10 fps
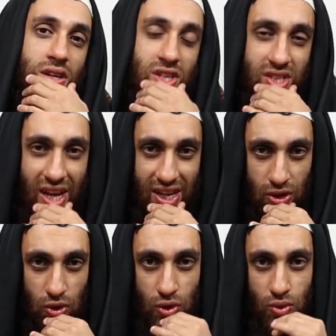just to let
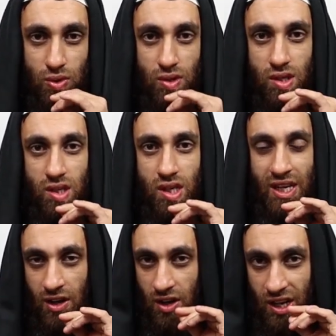you
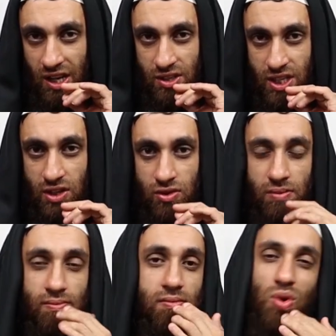in on a little
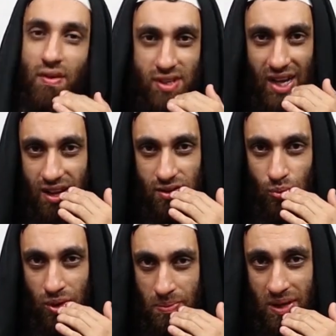secret, you haven't
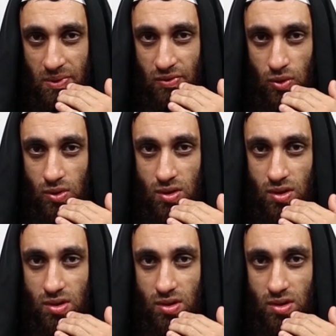dealt with me before.